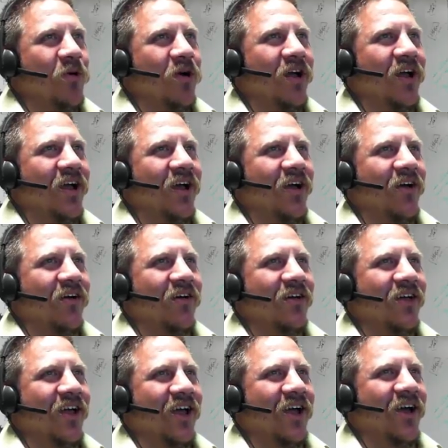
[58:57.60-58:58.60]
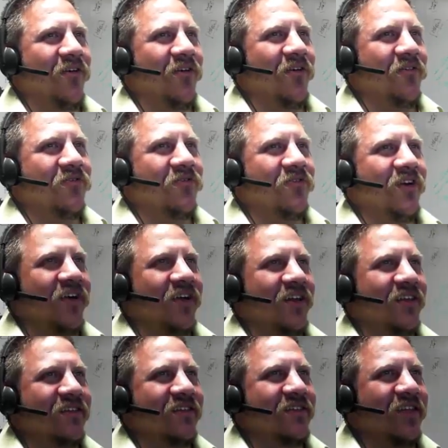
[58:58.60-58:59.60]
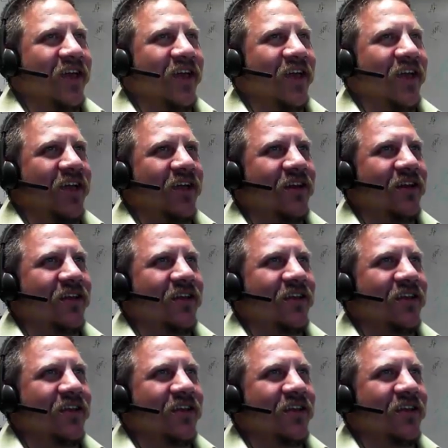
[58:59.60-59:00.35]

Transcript: Wow, how fun is that?